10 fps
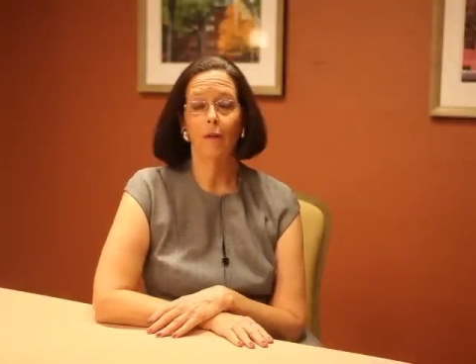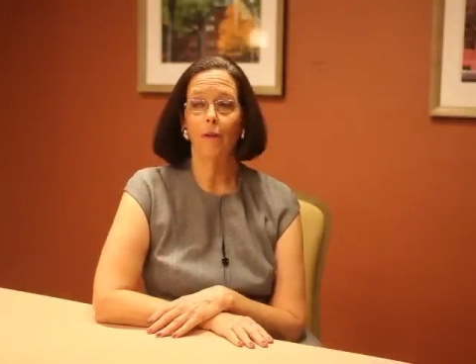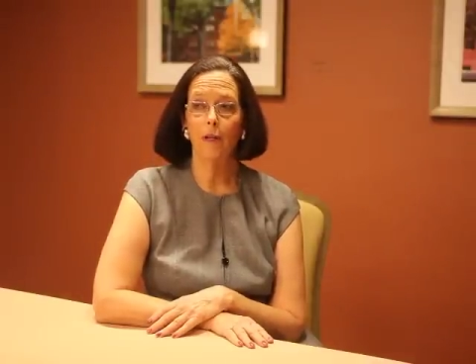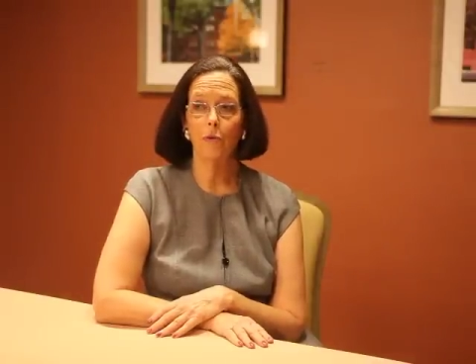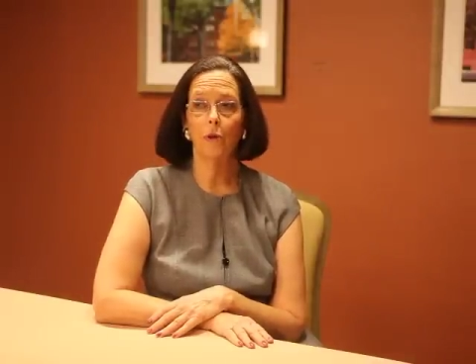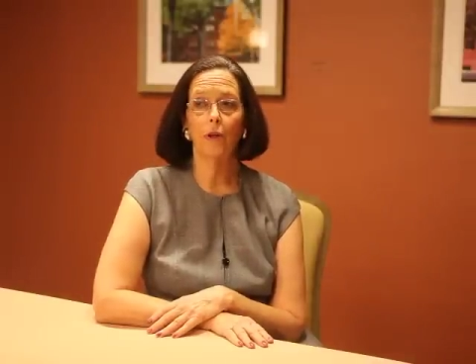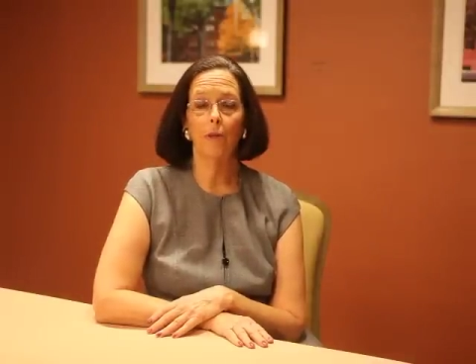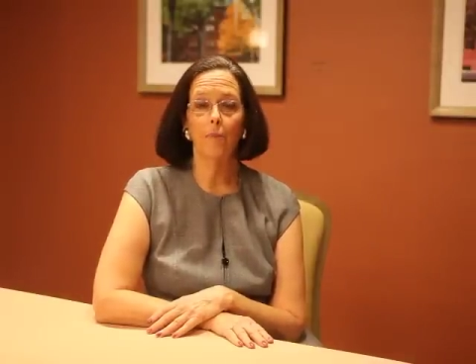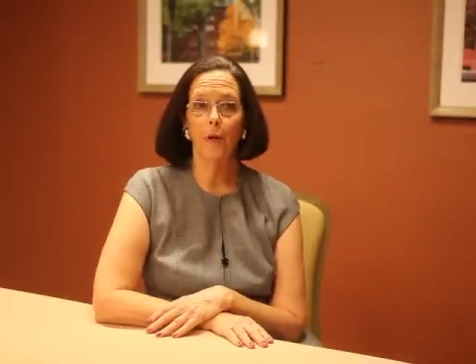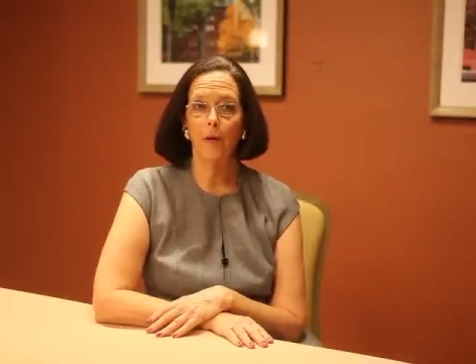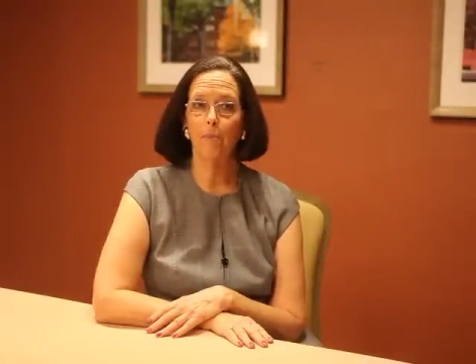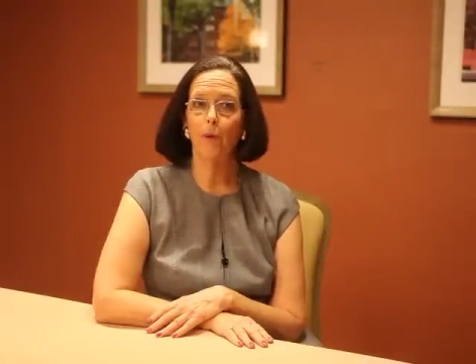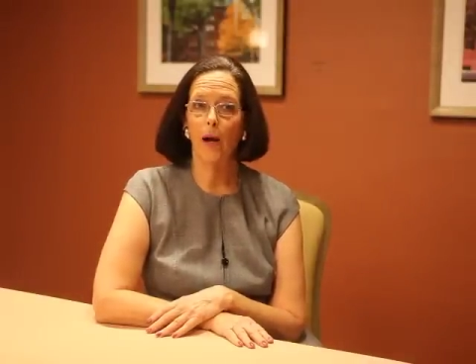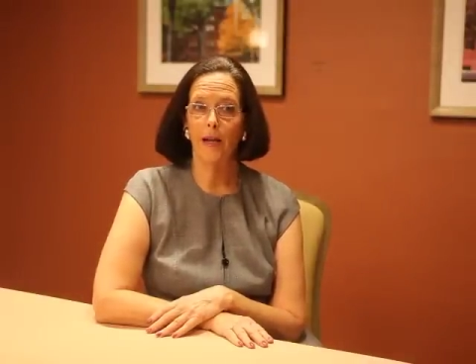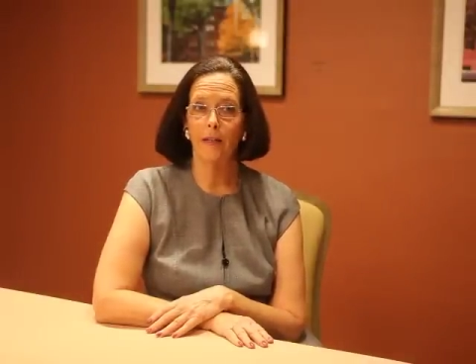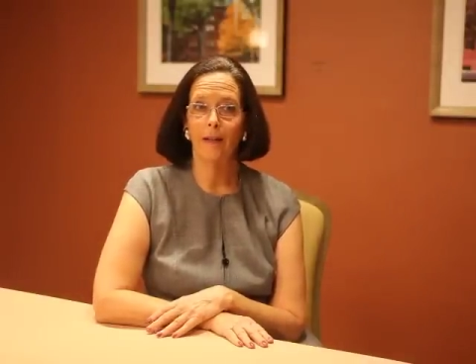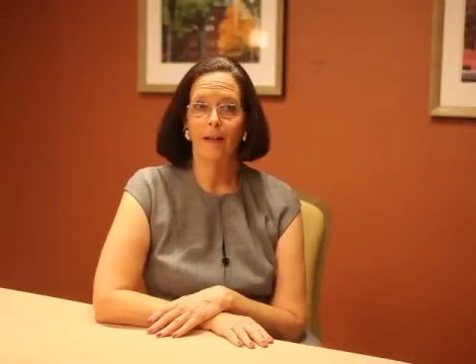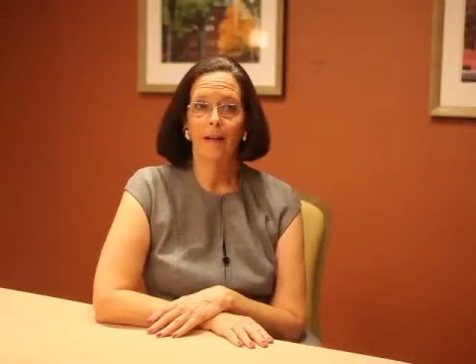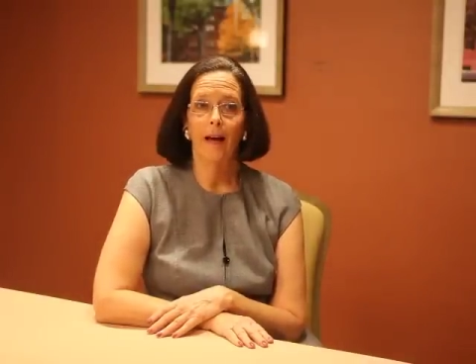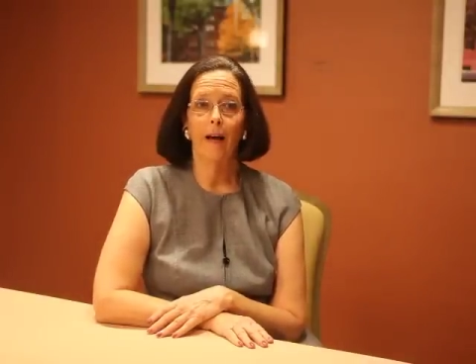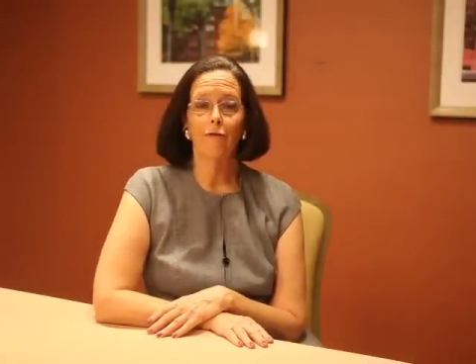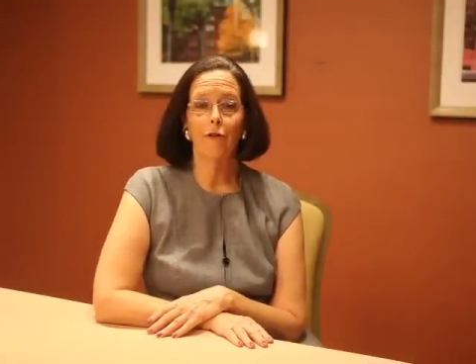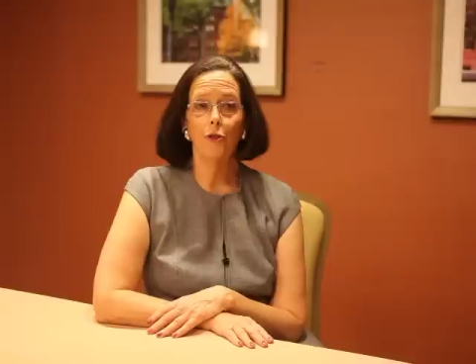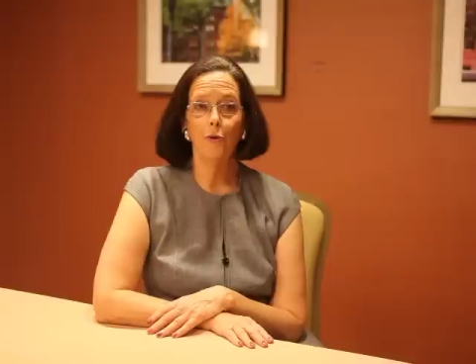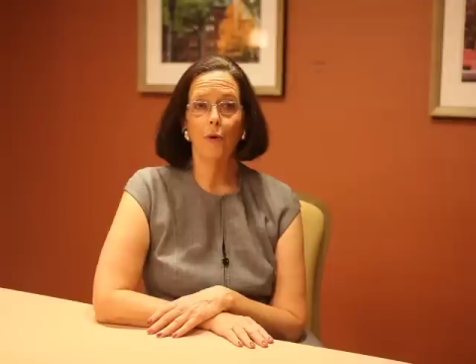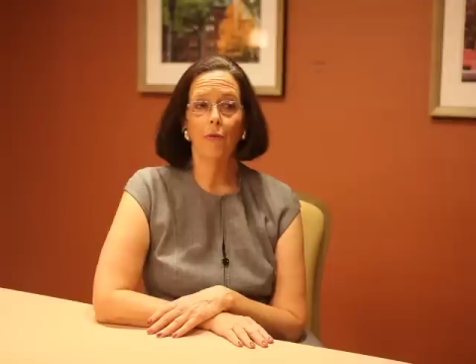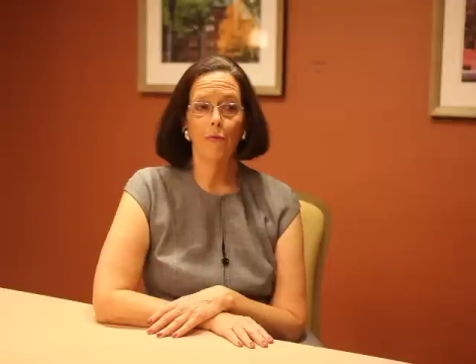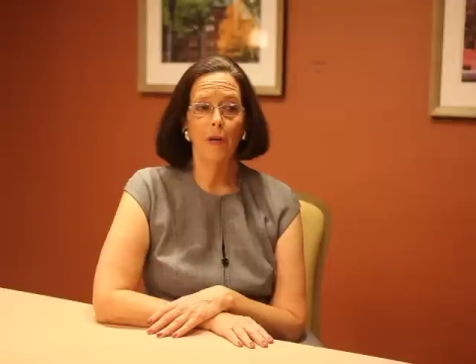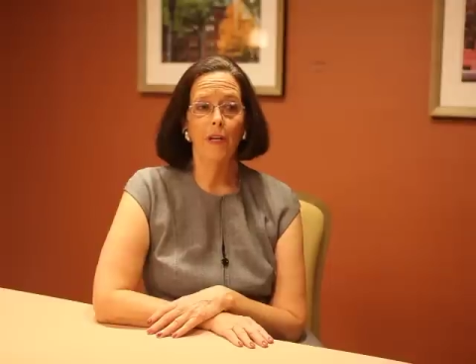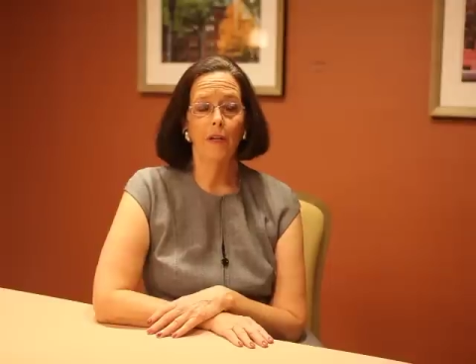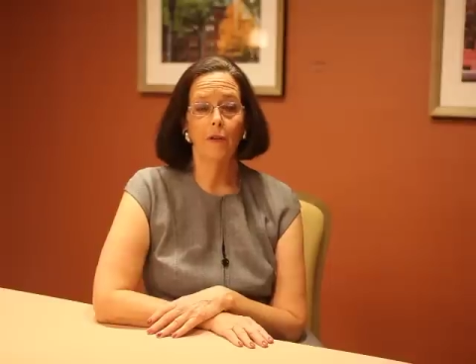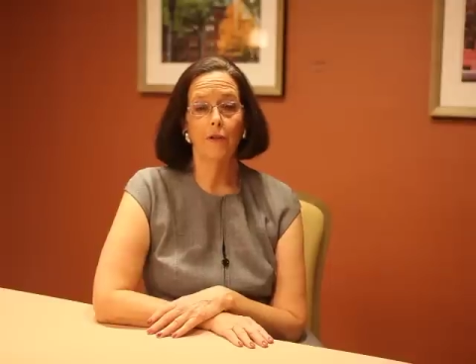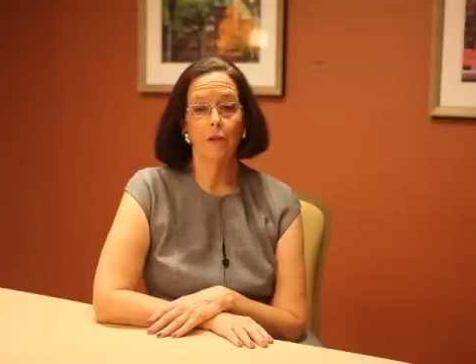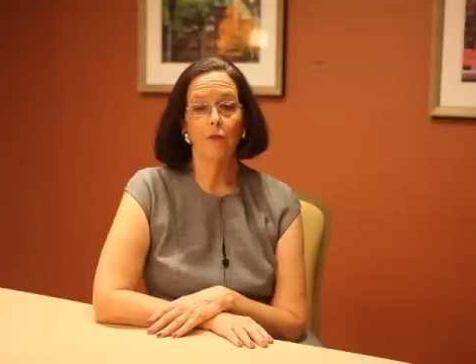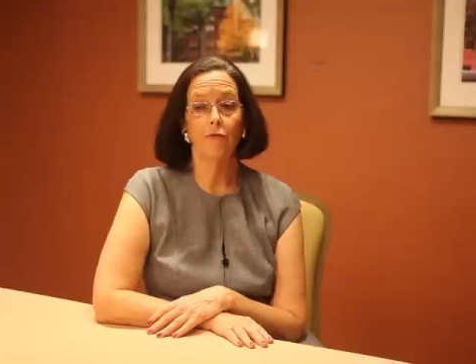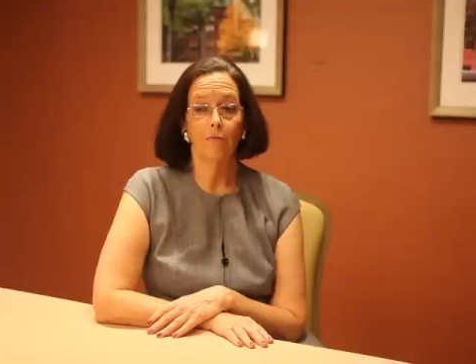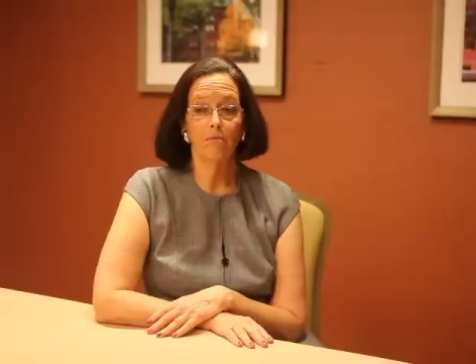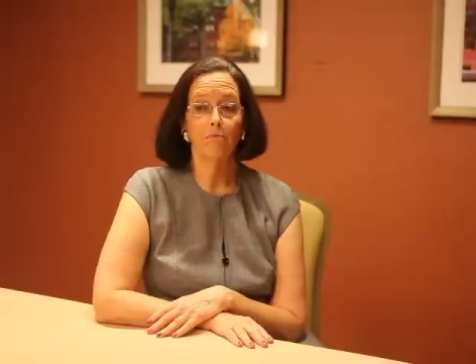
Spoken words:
Things were looking pretty bright after 2 or 3 years of,